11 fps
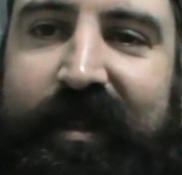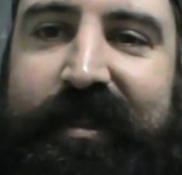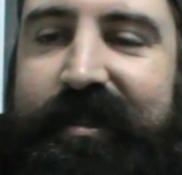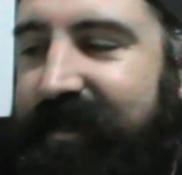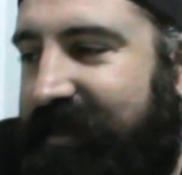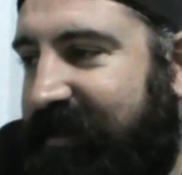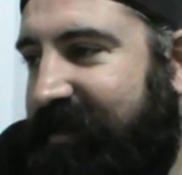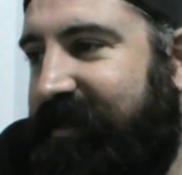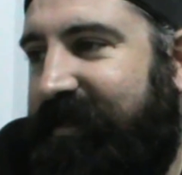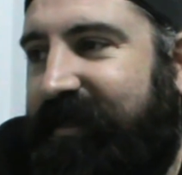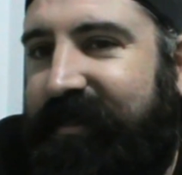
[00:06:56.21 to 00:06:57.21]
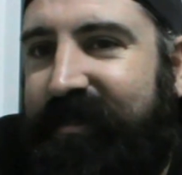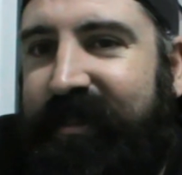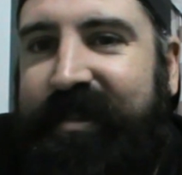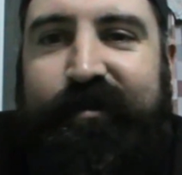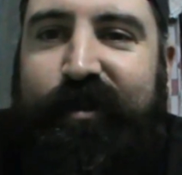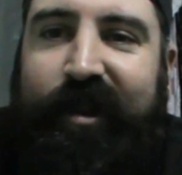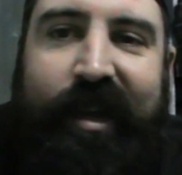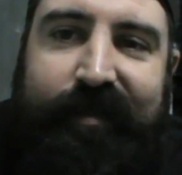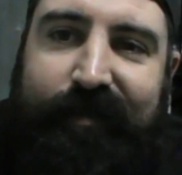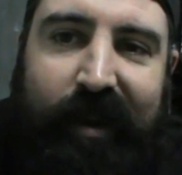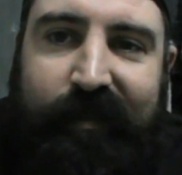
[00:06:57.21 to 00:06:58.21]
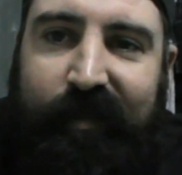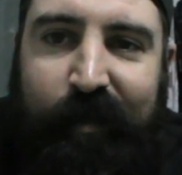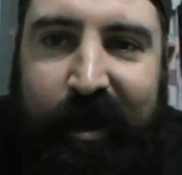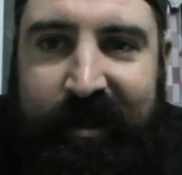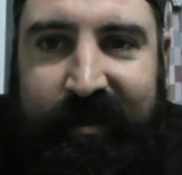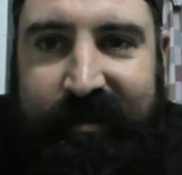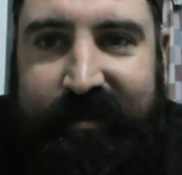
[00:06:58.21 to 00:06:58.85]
It's a real head fuck for me.